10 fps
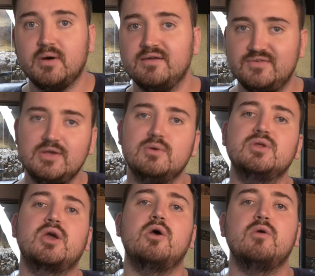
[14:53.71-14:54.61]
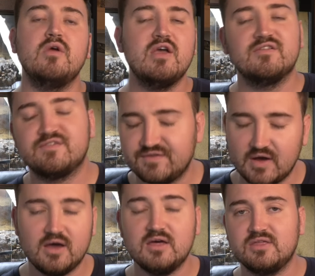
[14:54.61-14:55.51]
But if you want to go
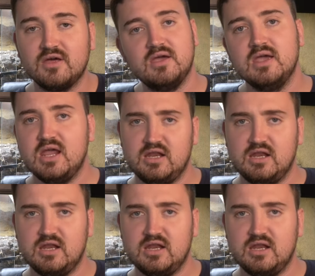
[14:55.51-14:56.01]
further,